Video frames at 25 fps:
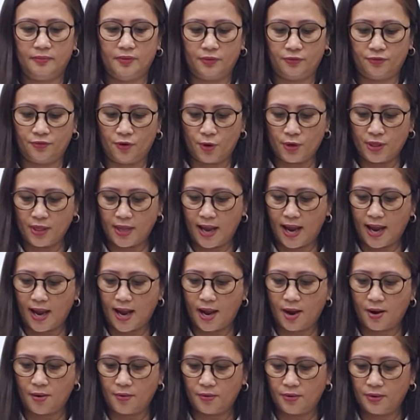For
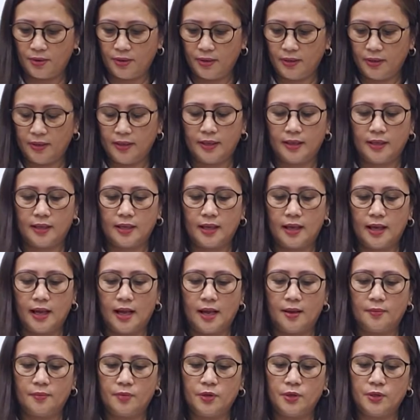now,
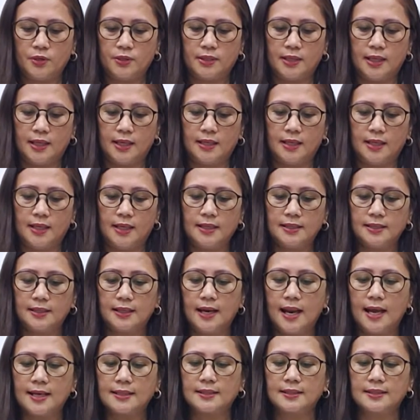I'm using these
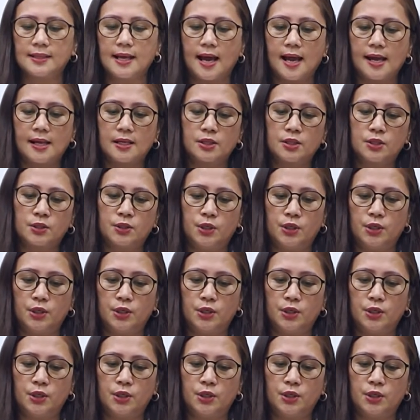glass tiles